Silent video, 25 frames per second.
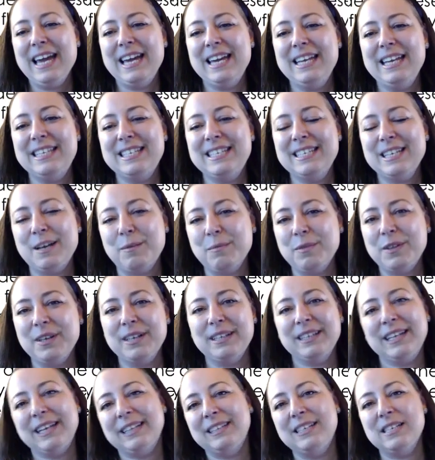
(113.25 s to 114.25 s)
It's
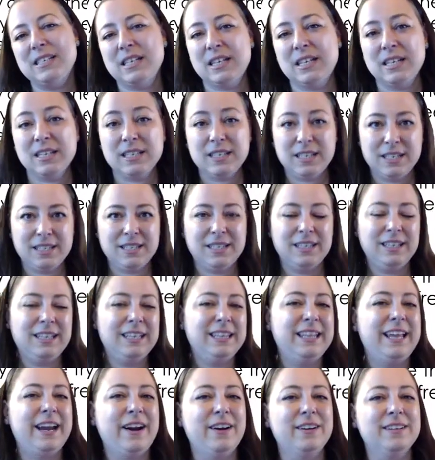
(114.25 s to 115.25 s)
something that is consistently
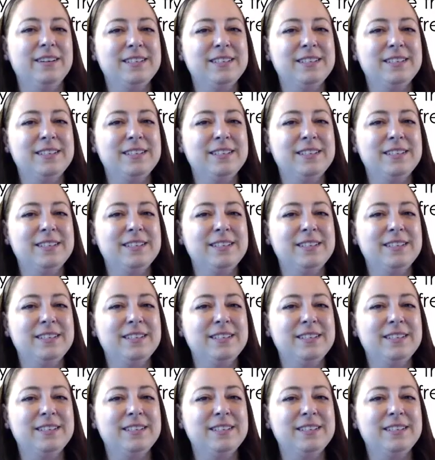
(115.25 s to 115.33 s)
there.